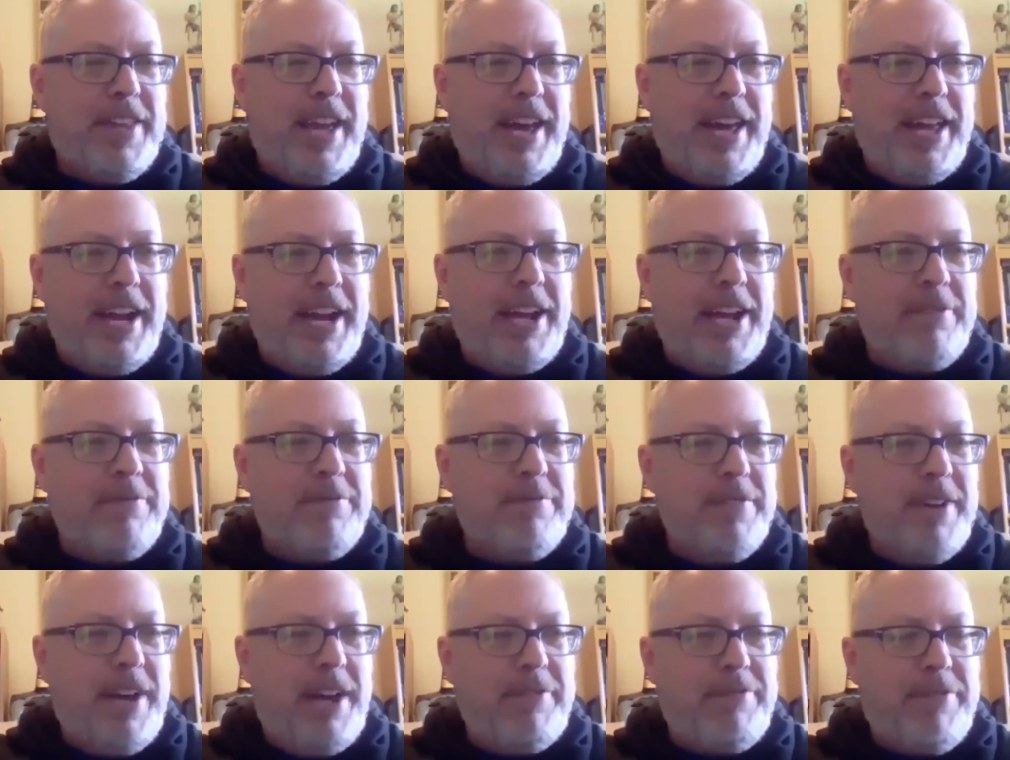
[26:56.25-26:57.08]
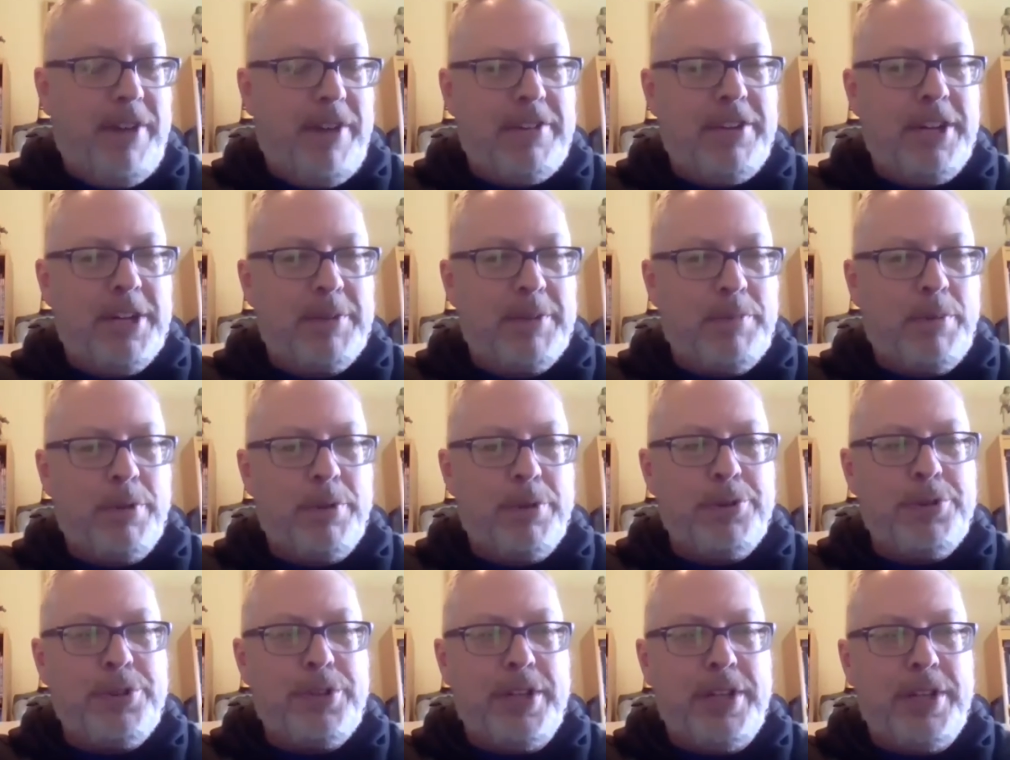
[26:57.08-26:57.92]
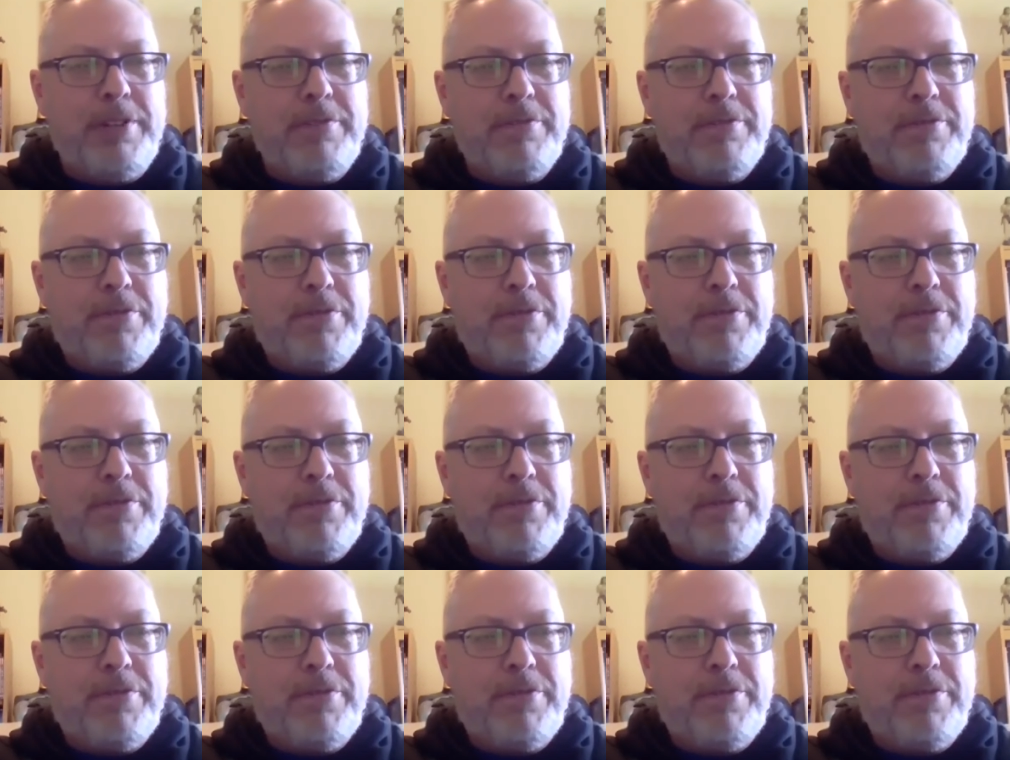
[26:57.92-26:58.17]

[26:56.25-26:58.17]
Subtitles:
And I found Nick Barucci